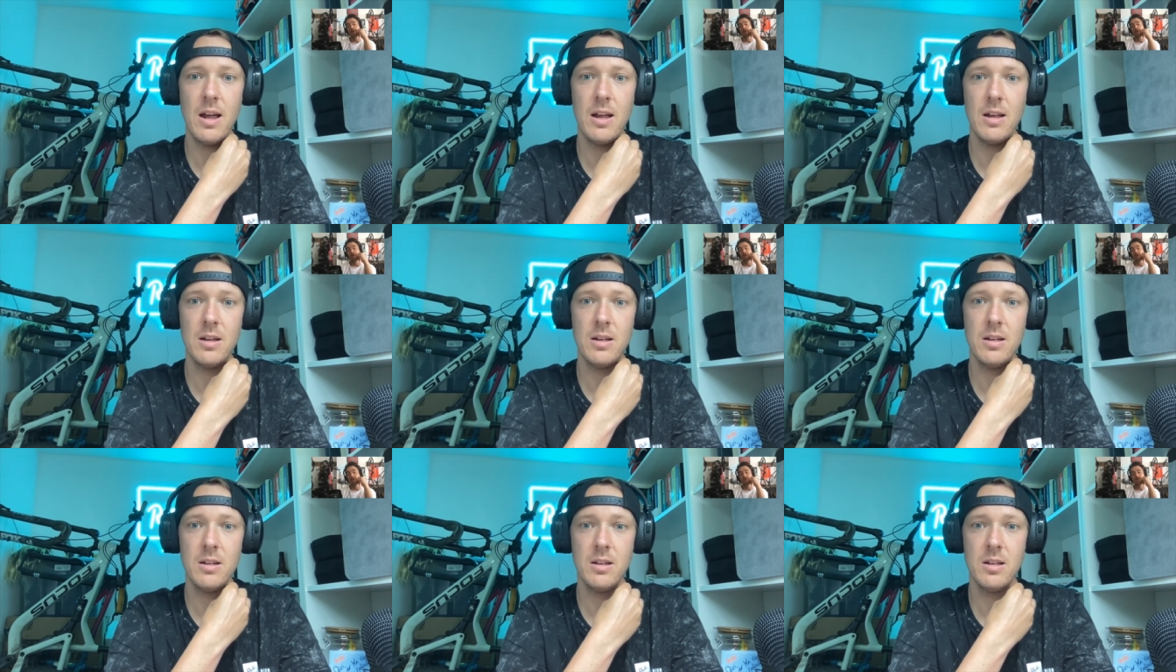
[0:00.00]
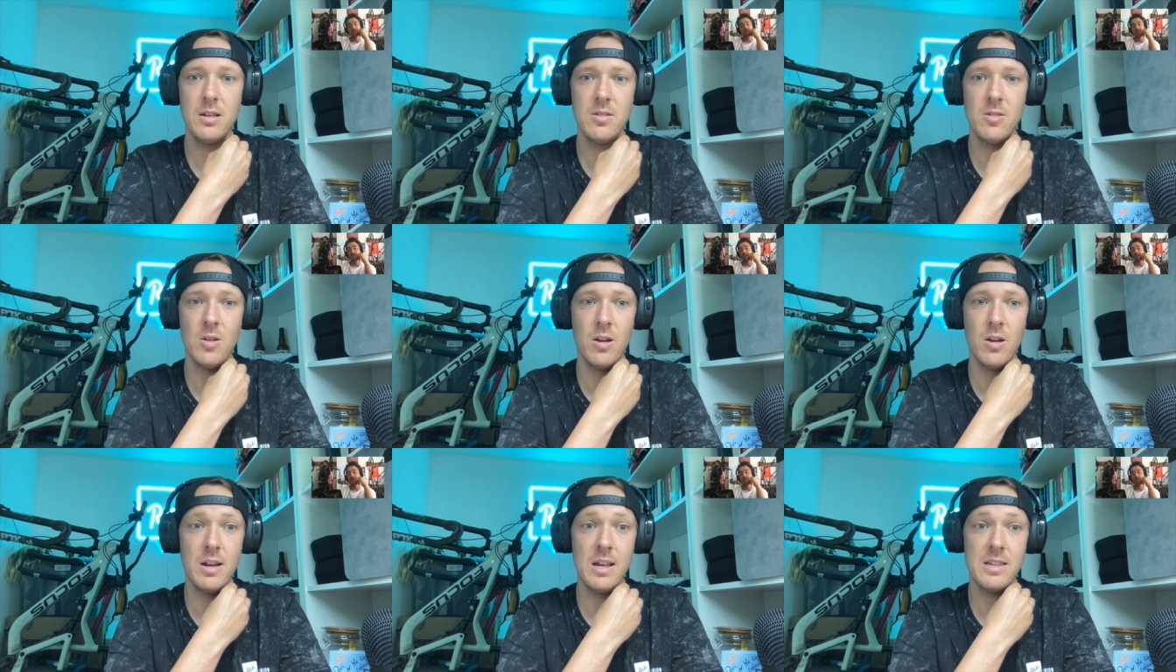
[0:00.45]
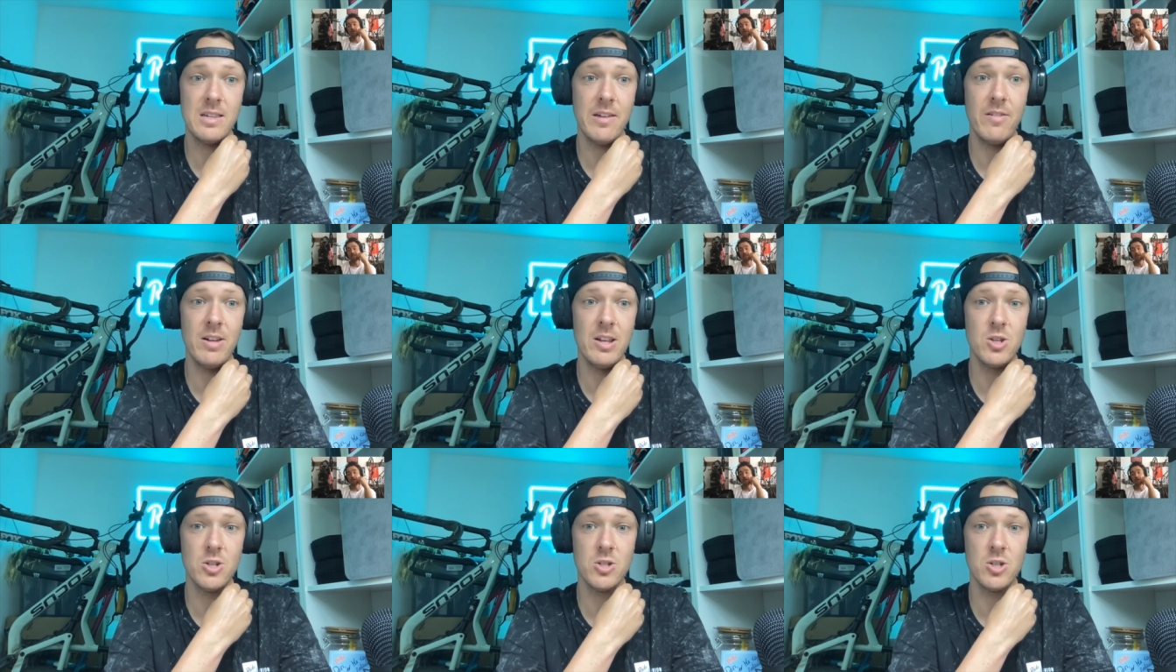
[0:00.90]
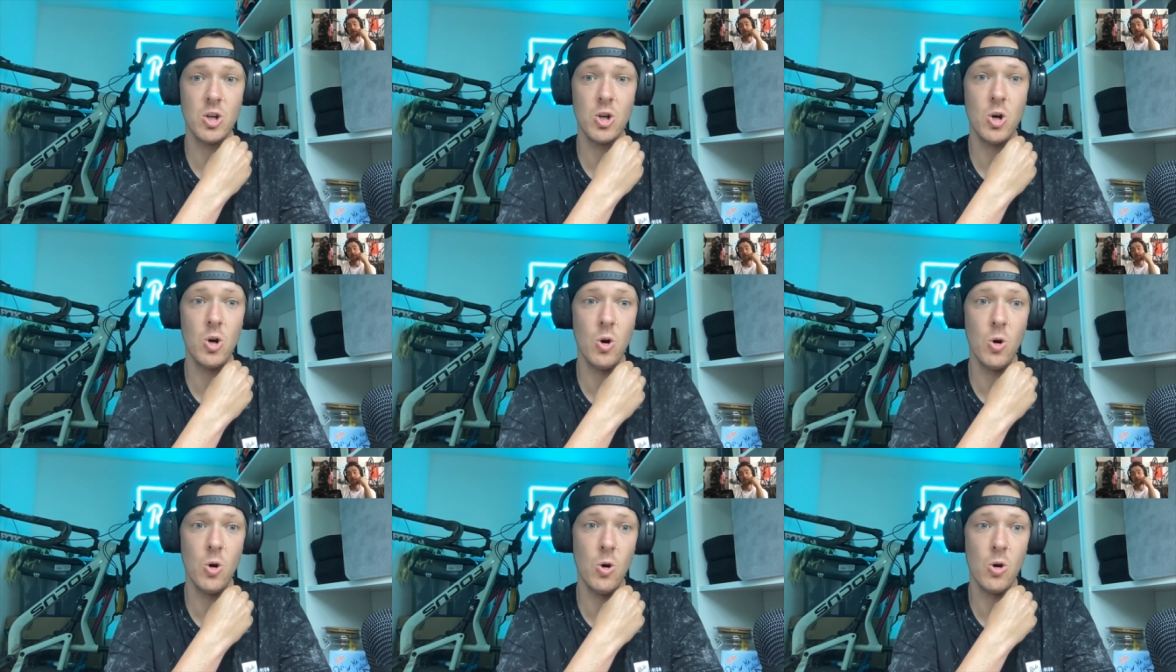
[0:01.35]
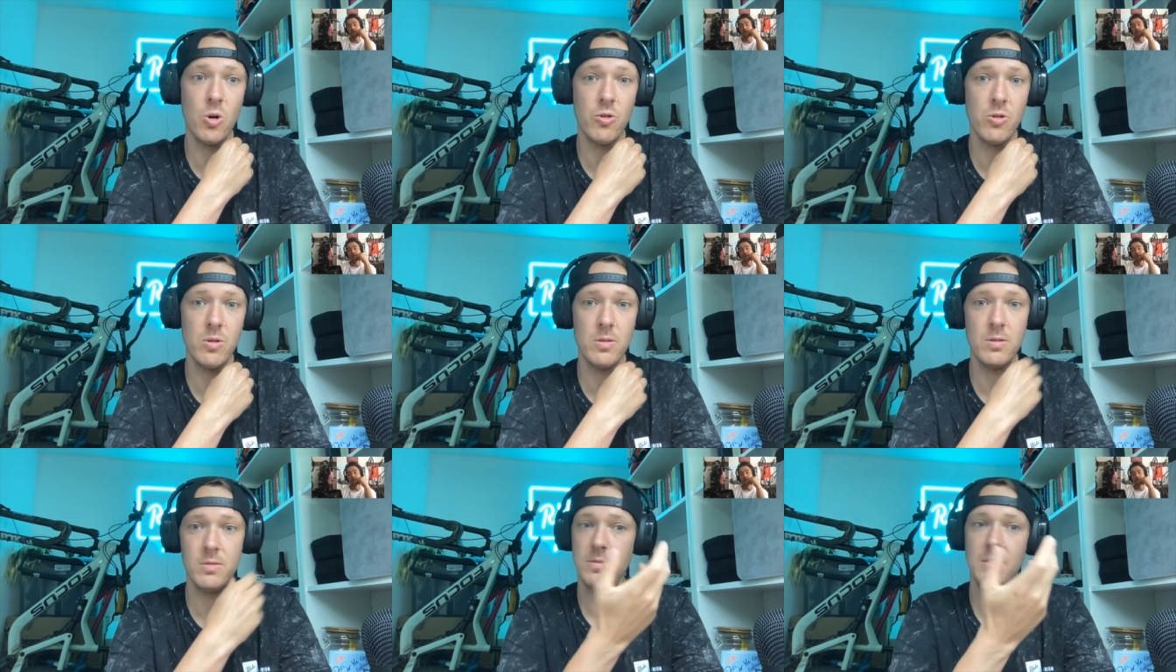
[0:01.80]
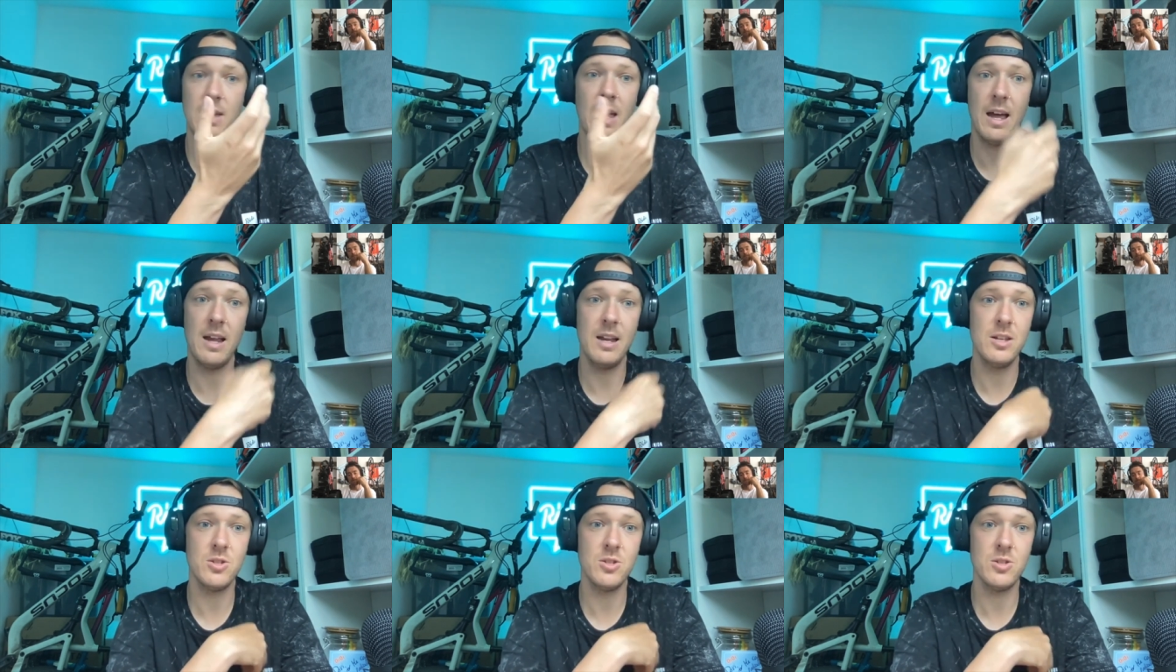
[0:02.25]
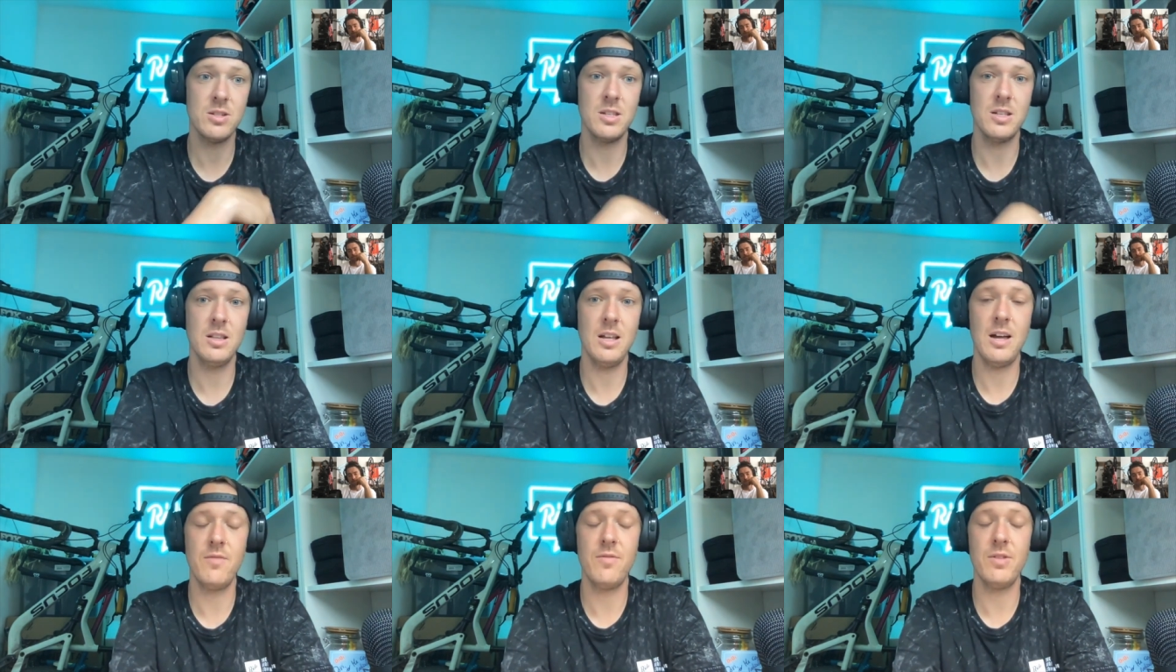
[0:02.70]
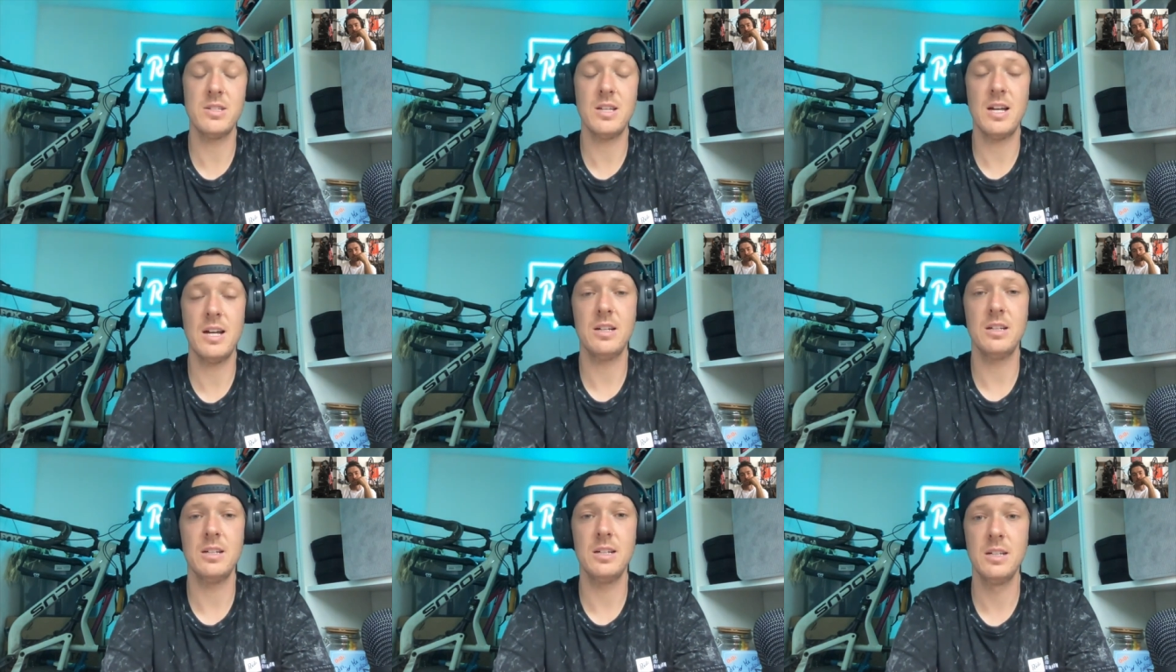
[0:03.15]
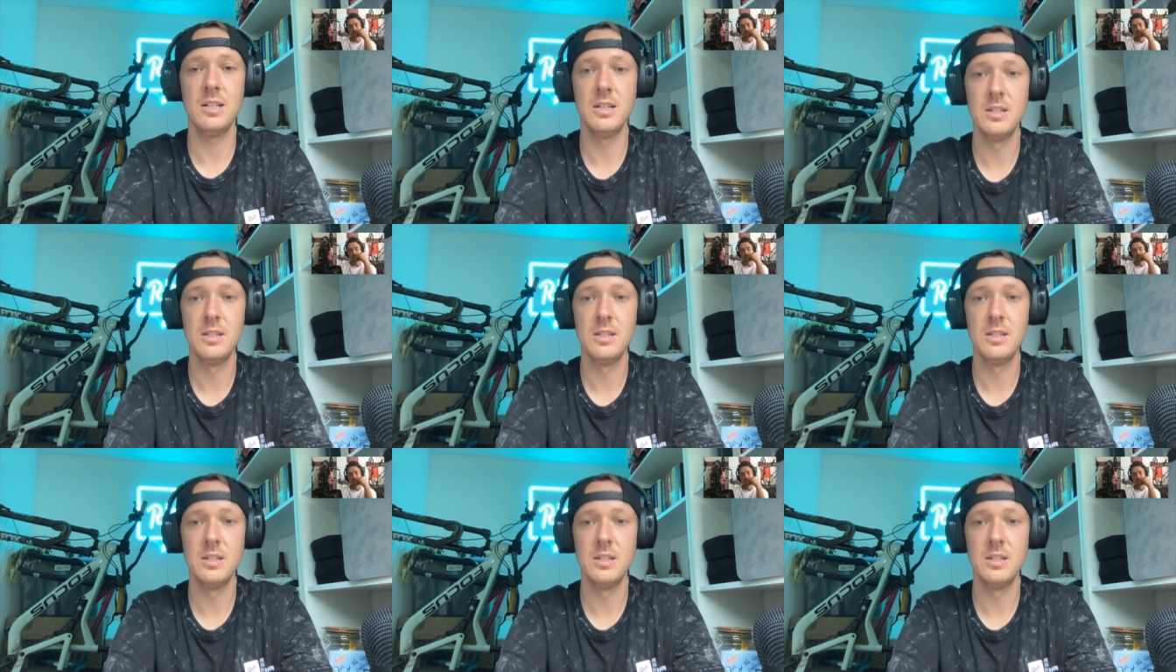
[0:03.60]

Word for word: I, it's just it's not necessarily just life. a core group. Yeah, an interesting life exactly.